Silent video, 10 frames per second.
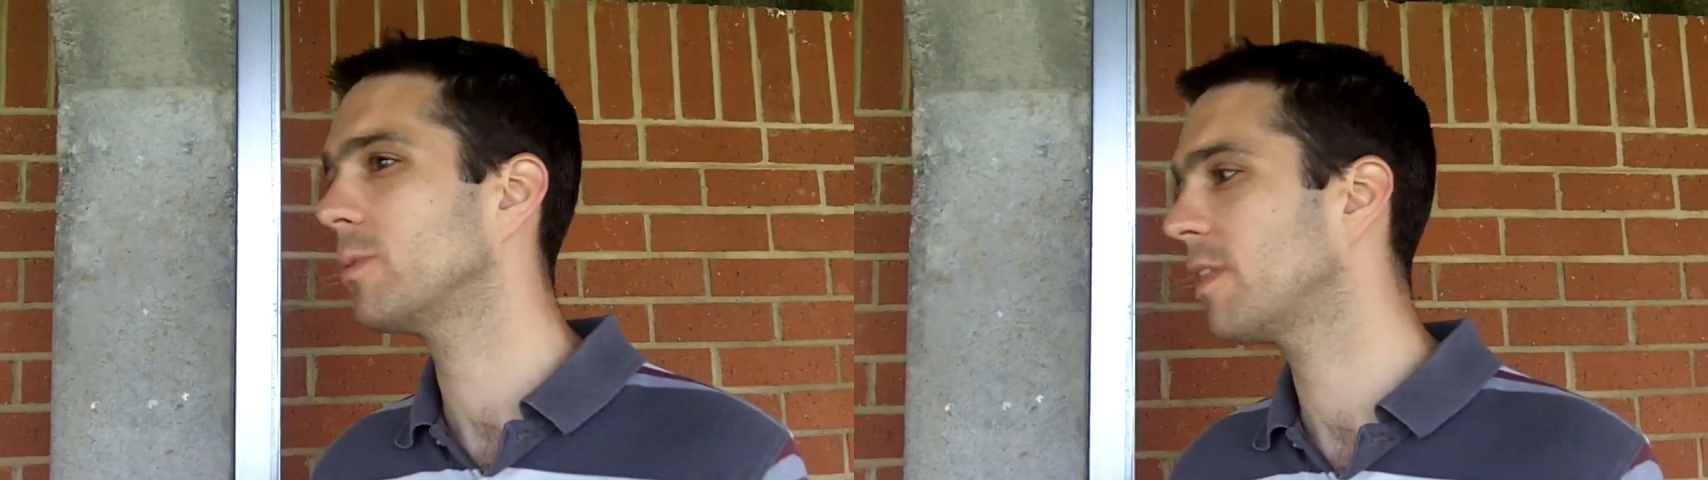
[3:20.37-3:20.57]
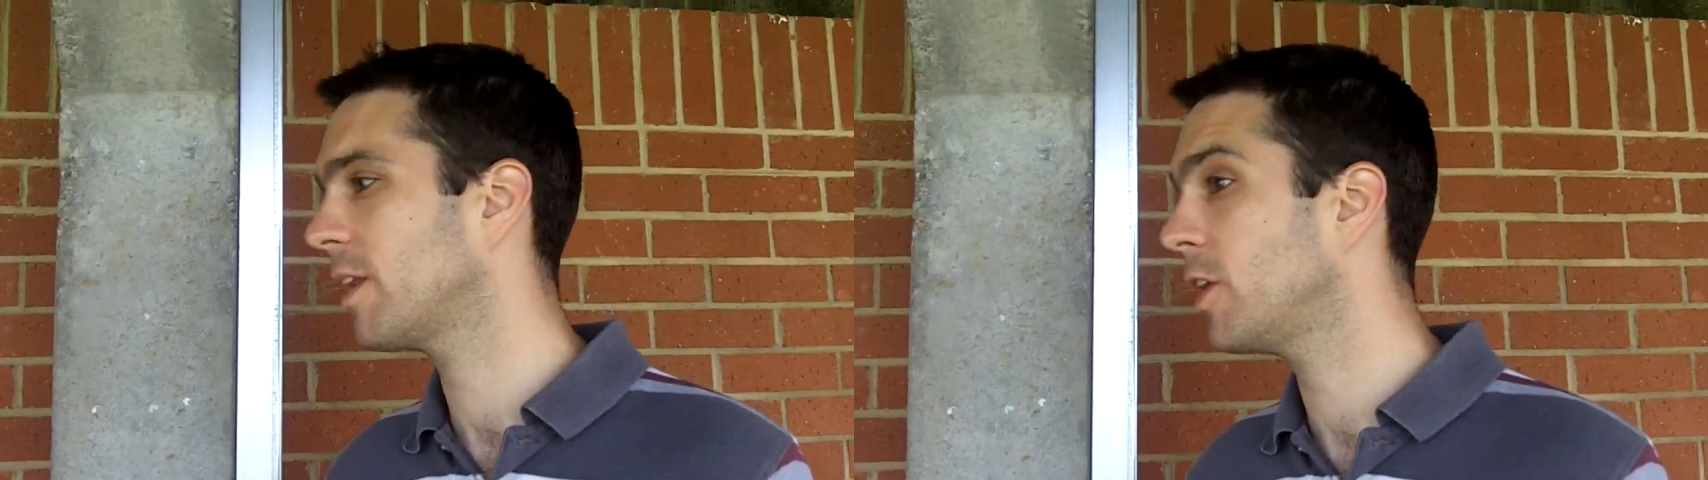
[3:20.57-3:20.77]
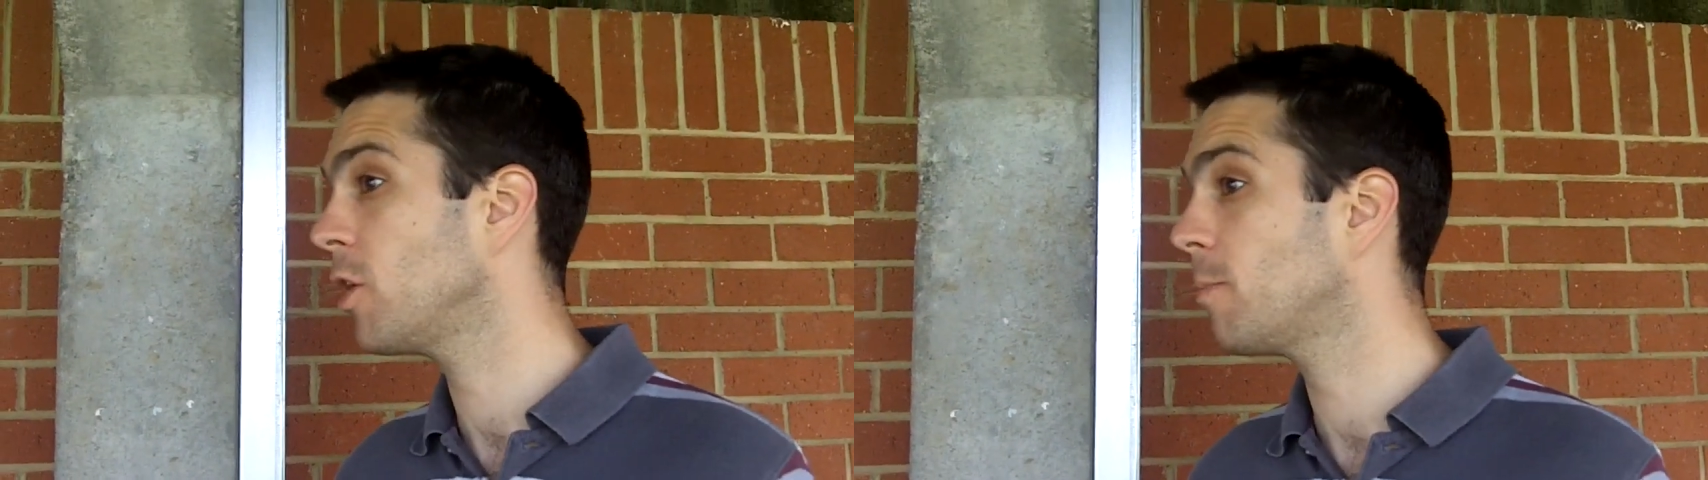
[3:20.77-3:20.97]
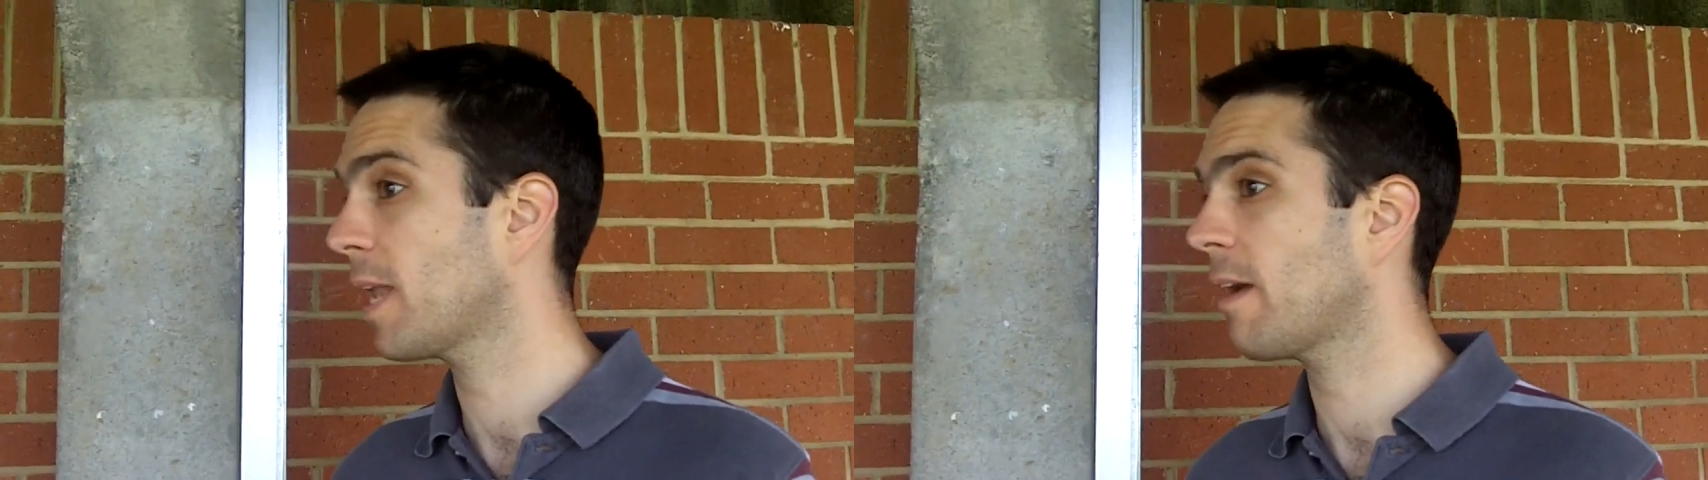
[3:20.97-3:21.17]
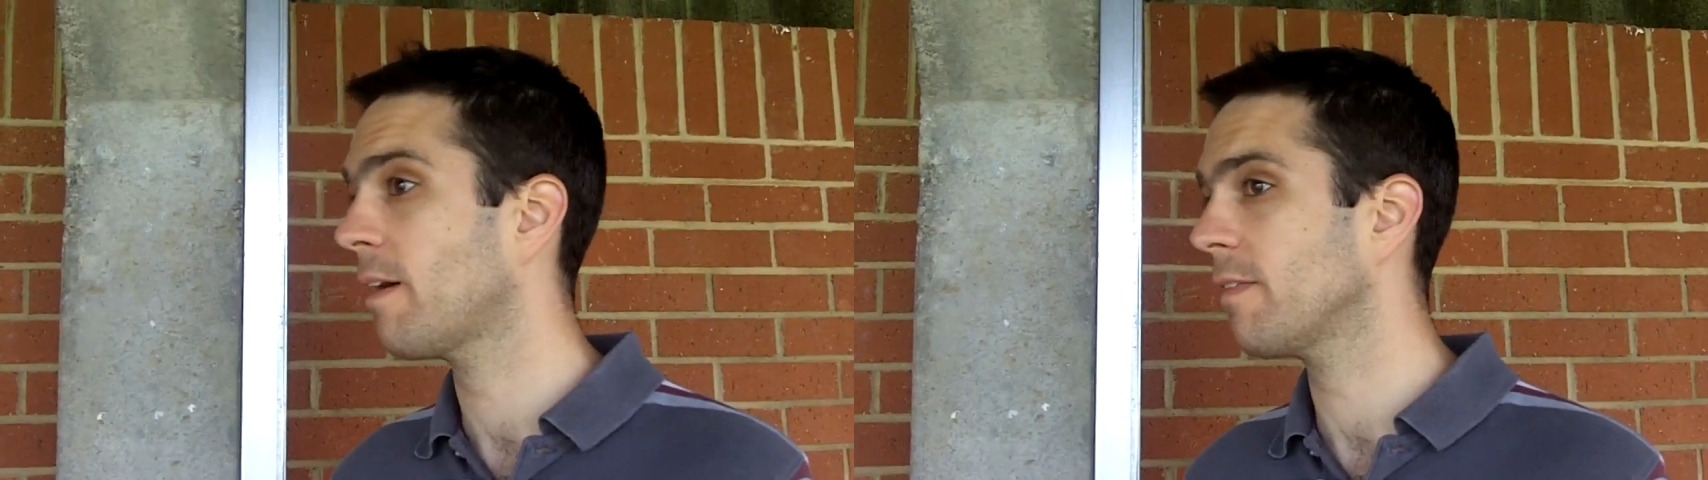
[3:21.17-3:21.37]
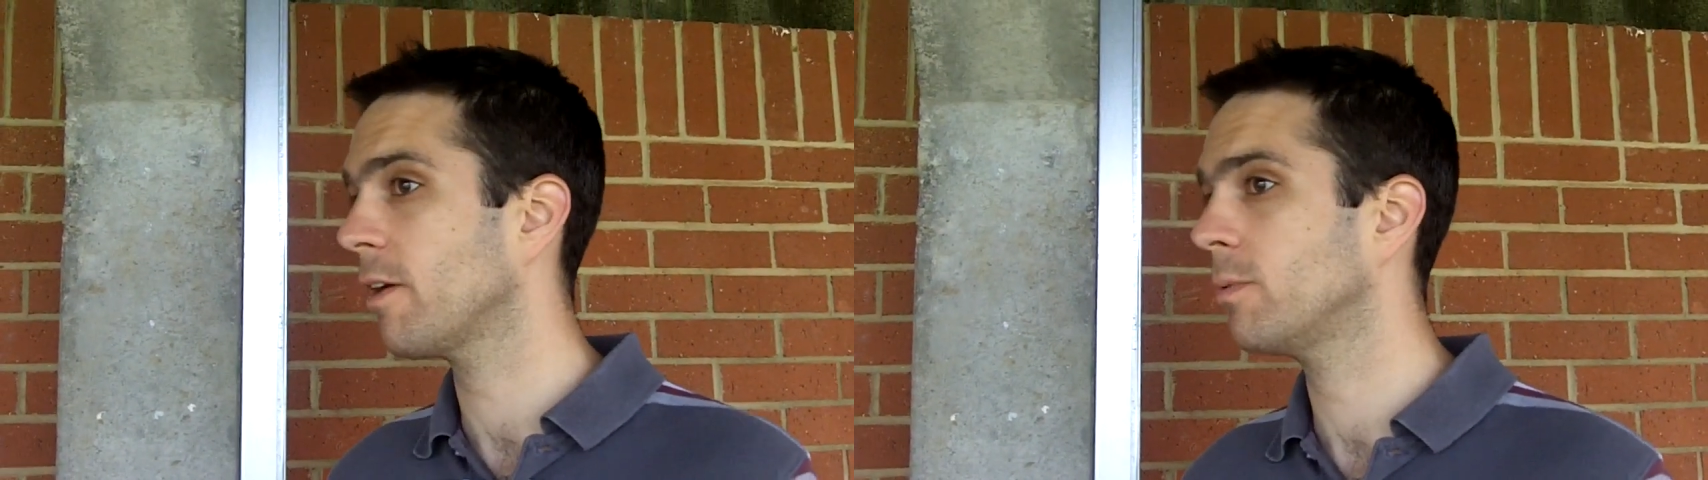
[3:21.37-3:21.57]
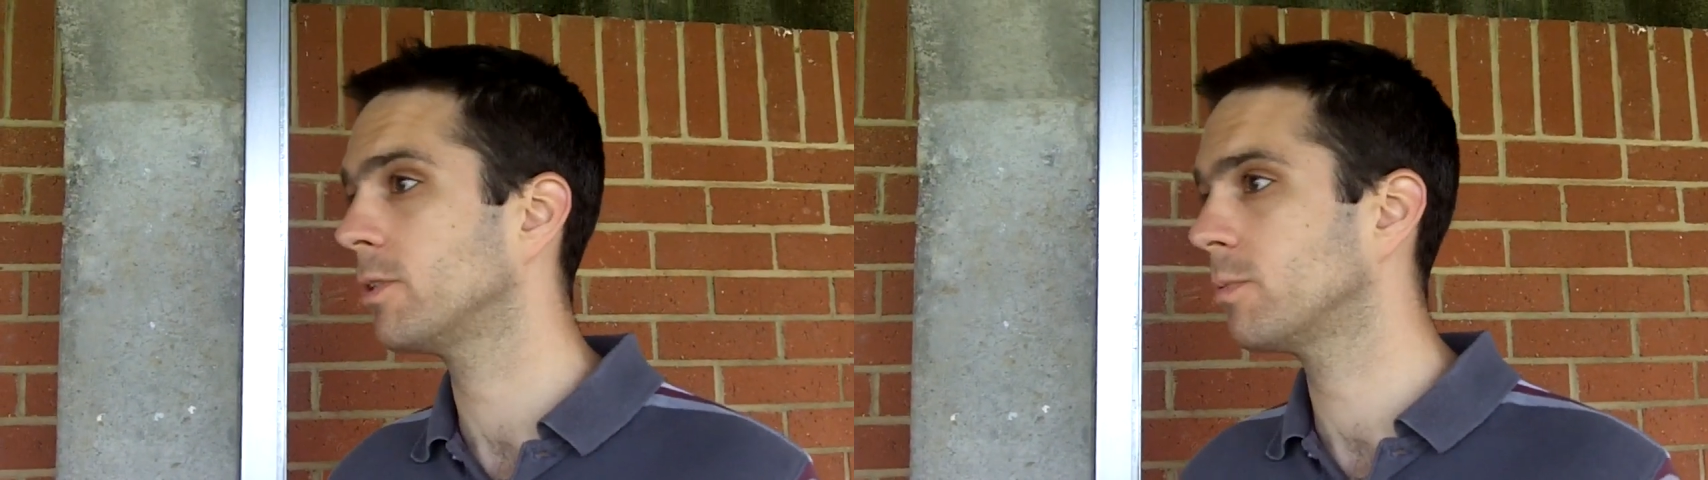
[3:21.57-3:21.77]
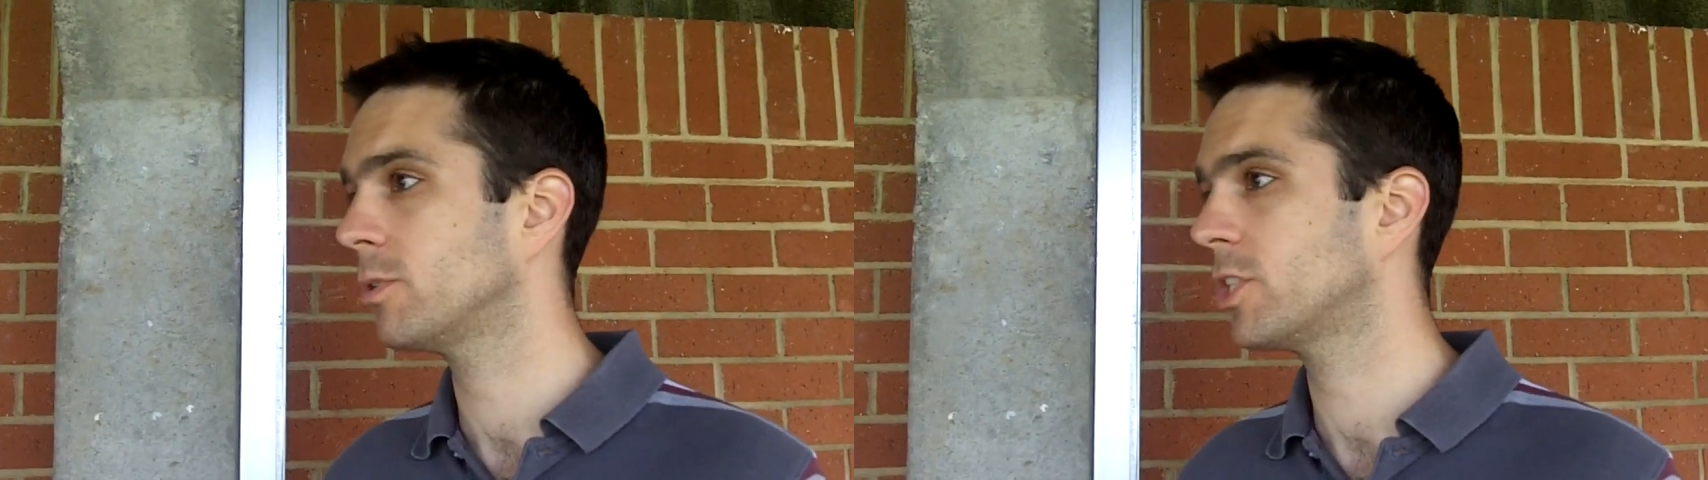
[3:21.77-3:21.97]
The only new player out there was
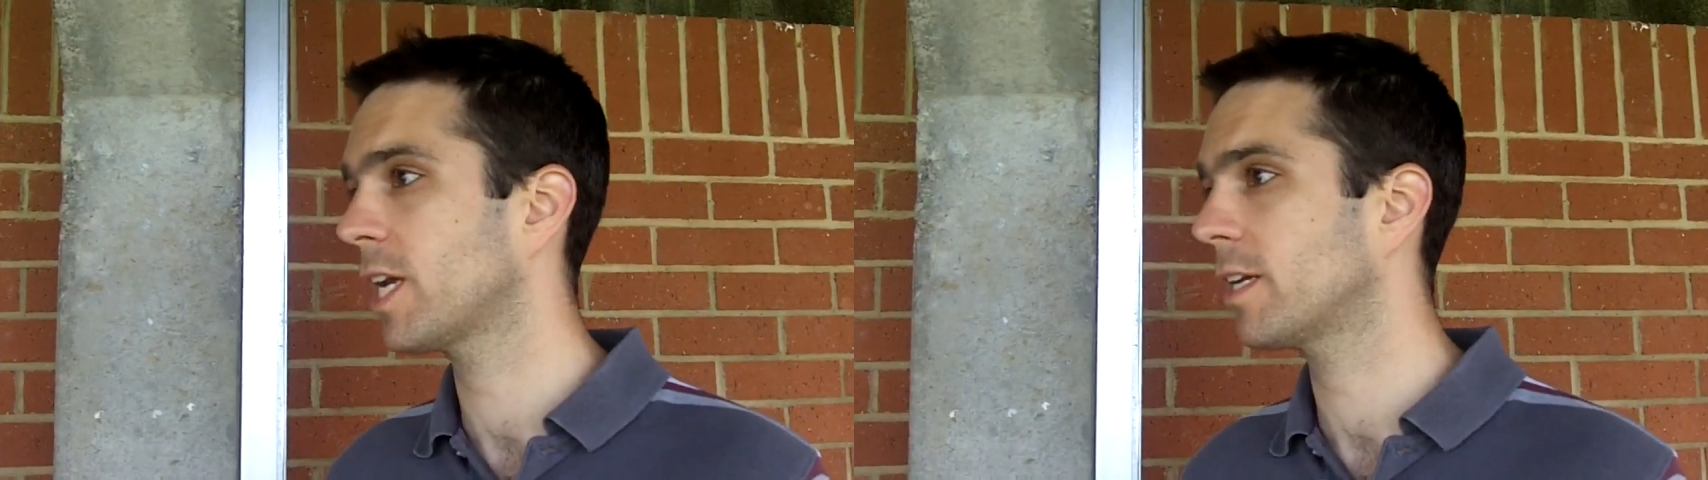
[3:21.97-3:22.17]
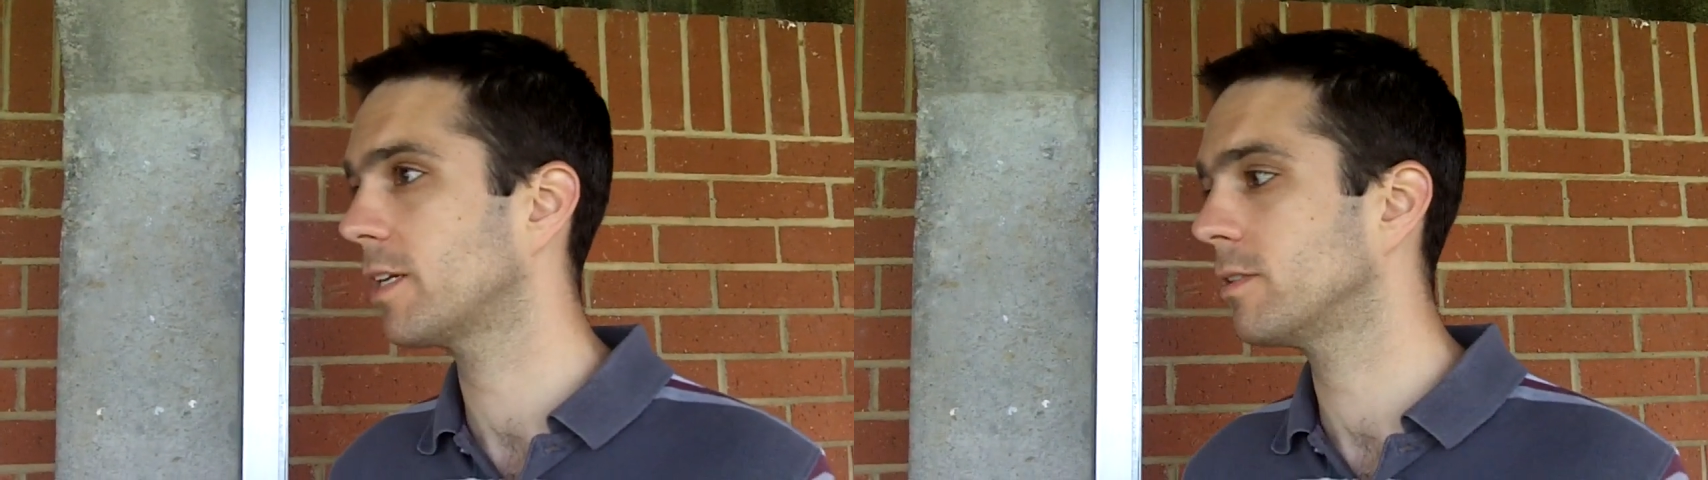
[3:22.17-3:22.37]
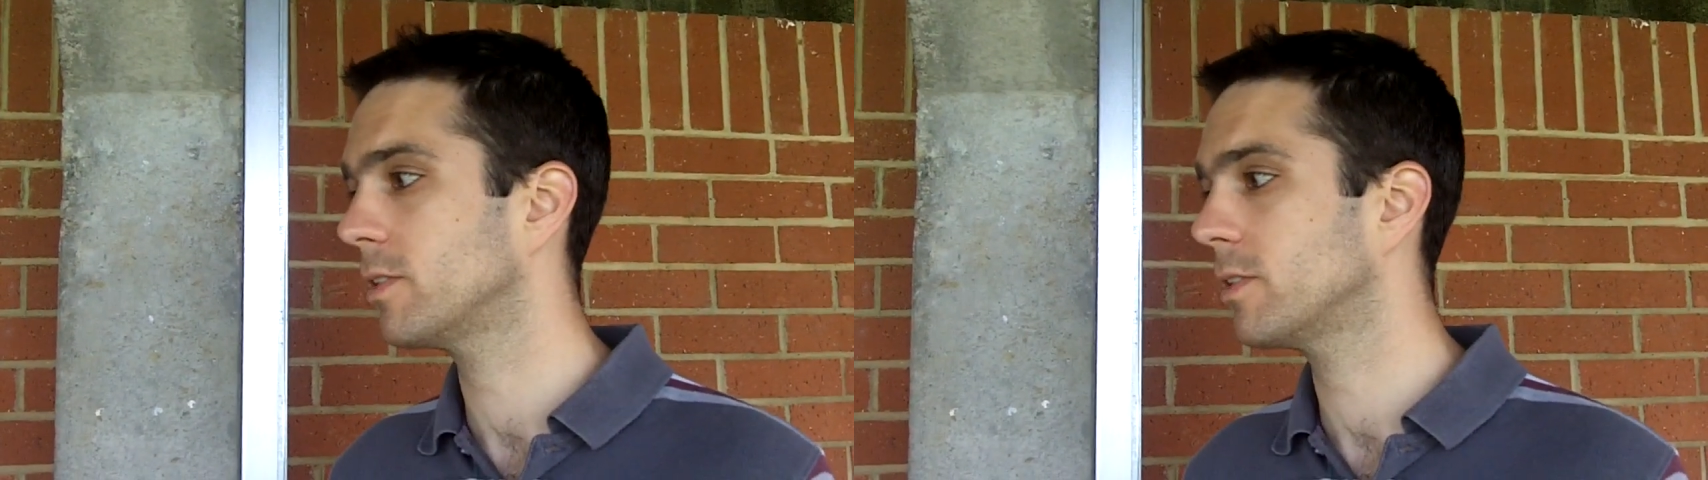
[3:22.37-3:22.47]
Jenkins.